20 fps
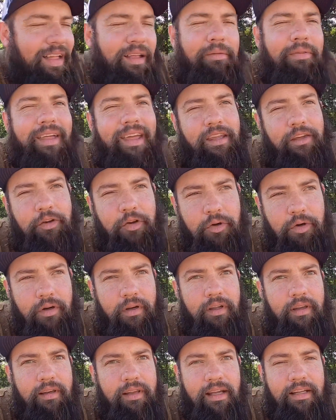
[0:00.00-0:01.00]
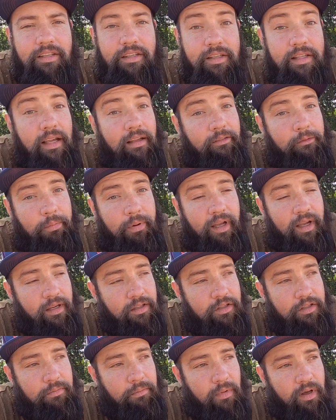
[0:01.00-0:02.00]
They could, they just have to pay
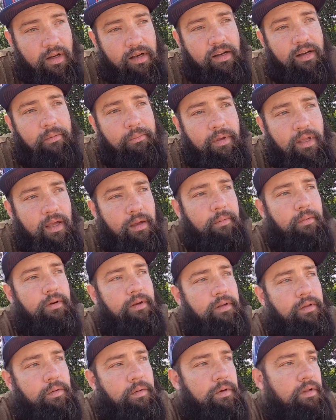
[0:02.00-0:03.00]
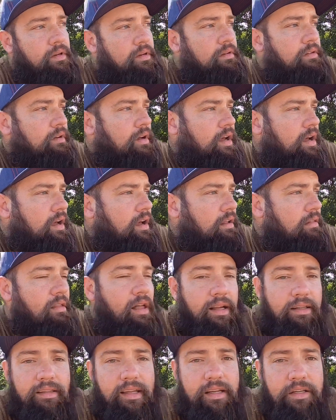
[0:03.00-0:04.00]
extra money to be able to do it.
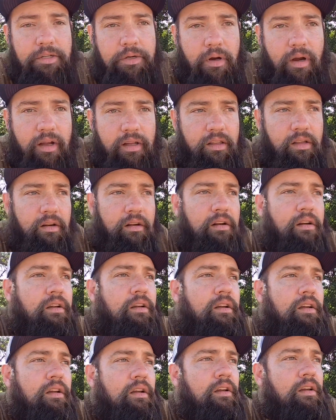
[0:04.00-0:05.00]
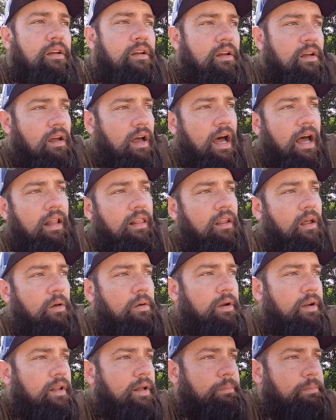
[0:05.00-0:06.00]
Like that trailer I
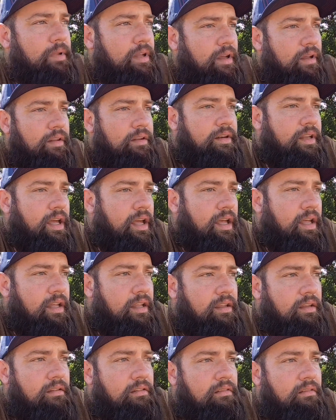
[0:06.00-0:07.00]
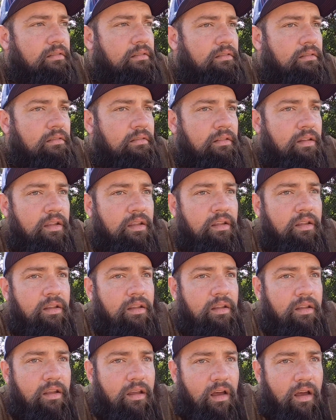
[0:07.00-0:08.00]
loaded up the other day,
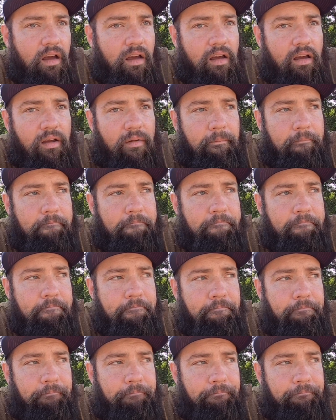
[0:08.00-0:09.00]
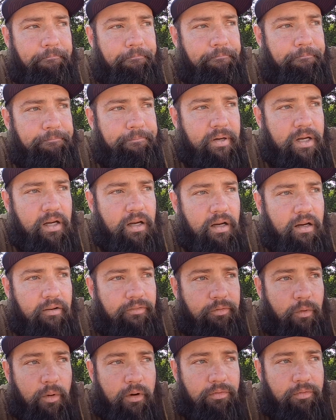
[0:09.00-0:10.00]
a
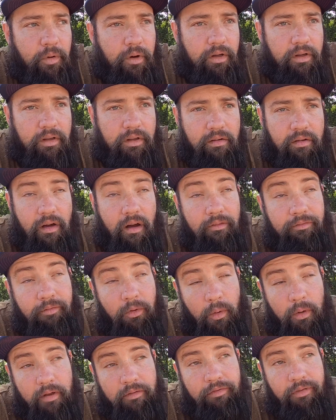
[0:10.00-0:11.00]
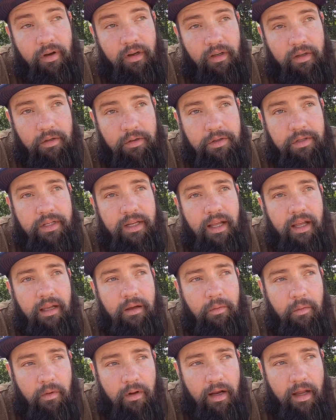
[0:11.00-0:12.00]
40-foot
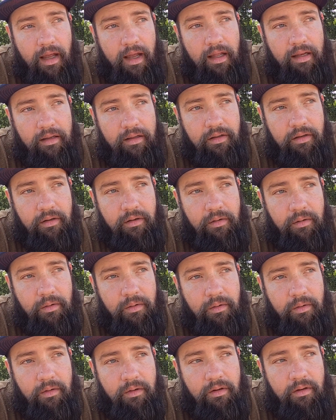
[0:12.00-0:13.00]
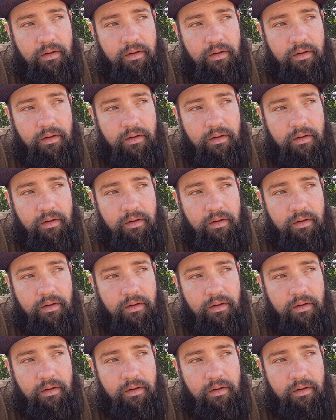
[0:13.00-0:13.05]
gooseneck would have had to